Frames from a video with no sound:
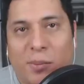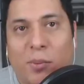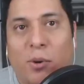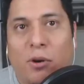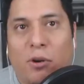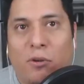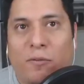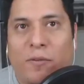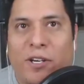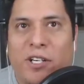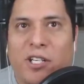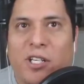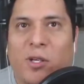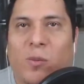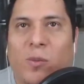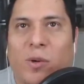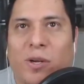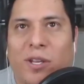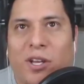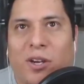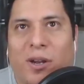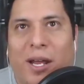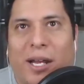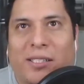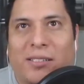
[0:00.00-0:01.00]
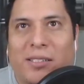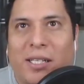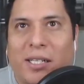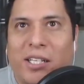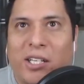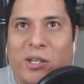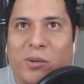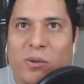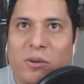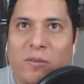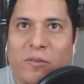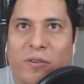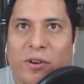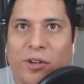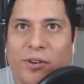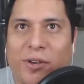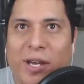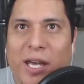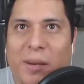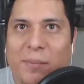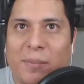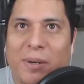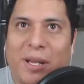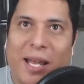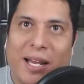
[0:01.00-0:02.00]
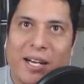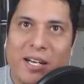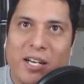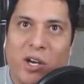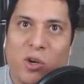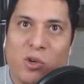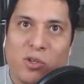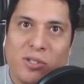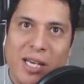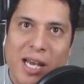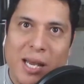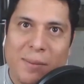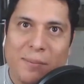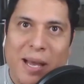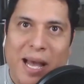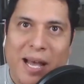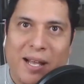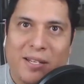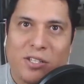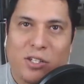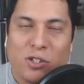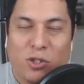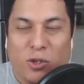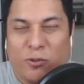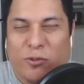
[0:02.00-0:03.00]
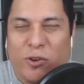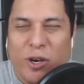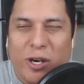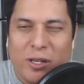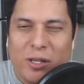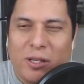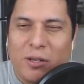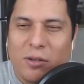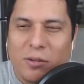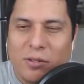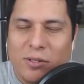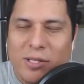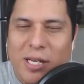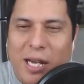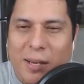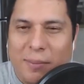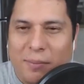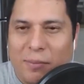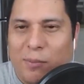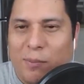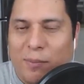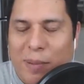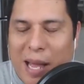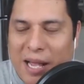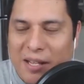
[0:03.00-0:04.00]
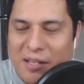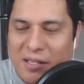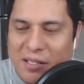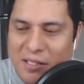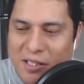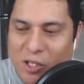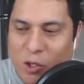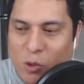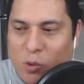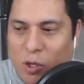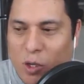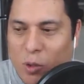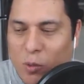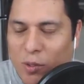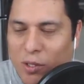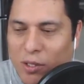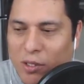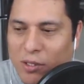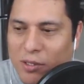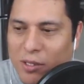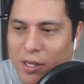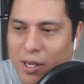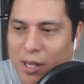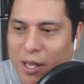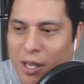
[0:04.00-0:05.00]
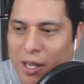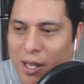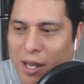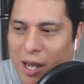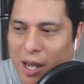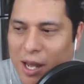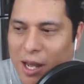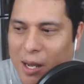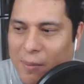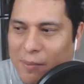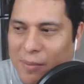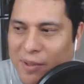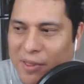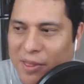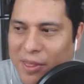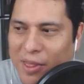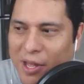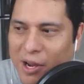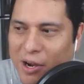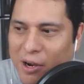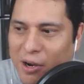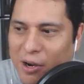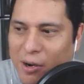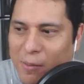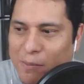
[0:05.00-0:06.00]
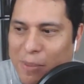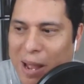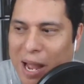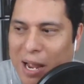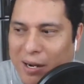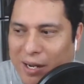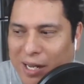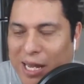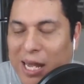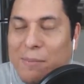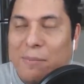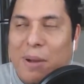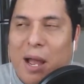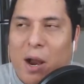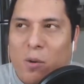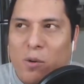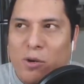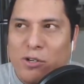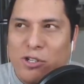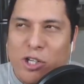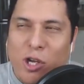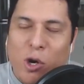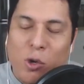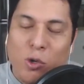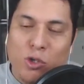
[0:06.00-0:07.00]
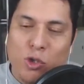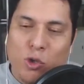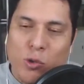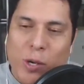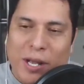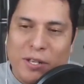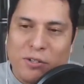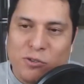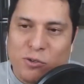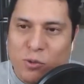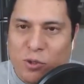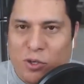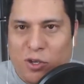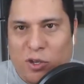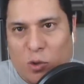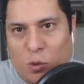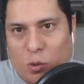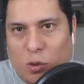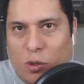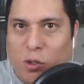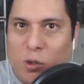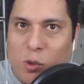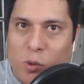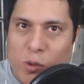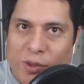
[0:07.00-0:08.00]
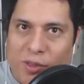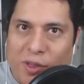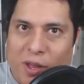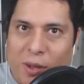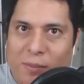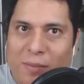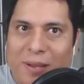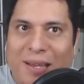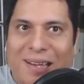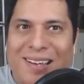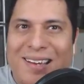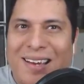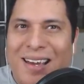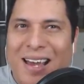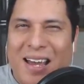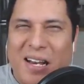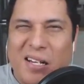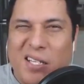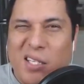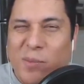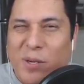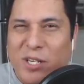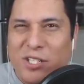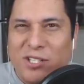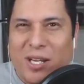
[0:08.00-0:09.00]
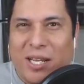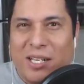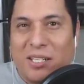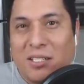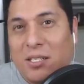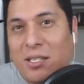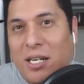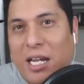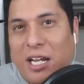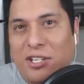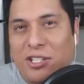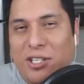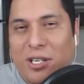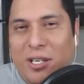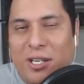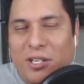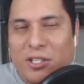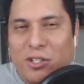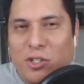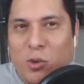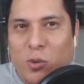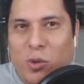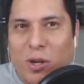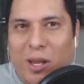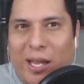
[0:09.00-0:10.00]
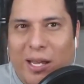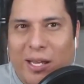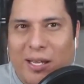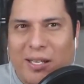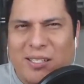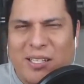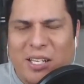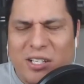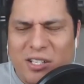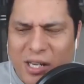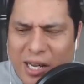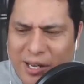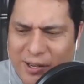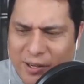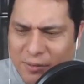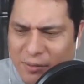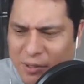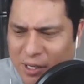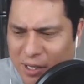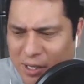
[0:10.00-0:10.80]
portal fiction where they're like sucked into a video game, but like no time passes or very little time passes in the real world. But their game powers don't transfer to the world with them. And it's a bunch of like teenage kids who are like essentially